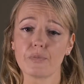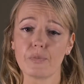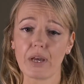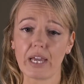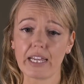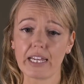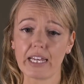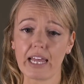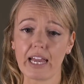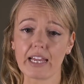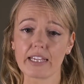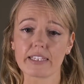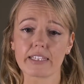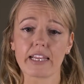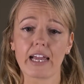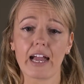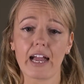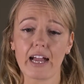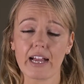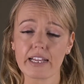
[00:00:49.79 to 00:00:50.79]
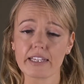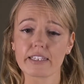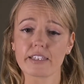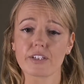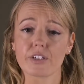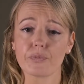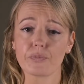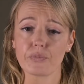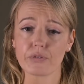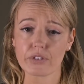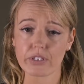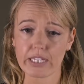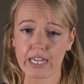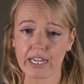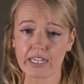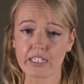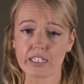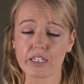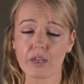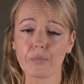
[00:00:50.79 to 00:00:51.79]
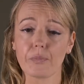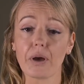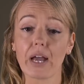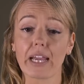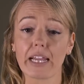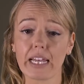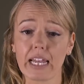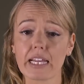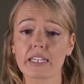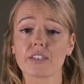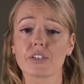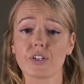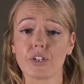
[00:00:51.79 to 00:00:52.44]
pay less has to present a payless